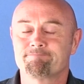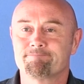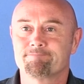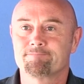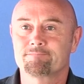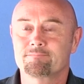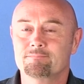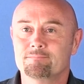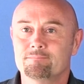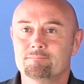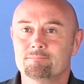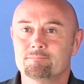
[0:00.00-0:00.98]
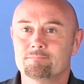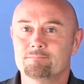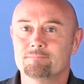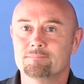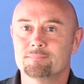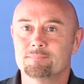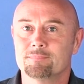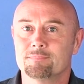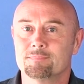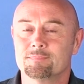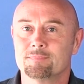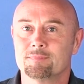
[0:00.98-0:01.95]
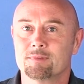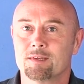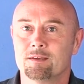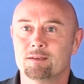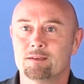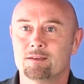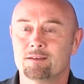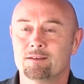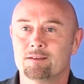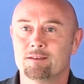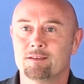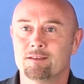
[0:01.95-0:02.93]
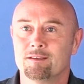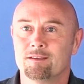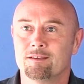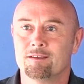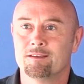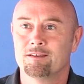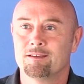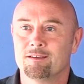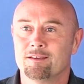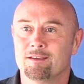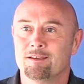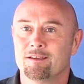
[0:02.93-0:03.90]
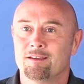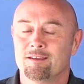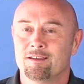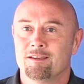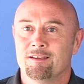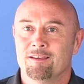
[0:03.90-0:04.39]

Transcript: Nobody speaks.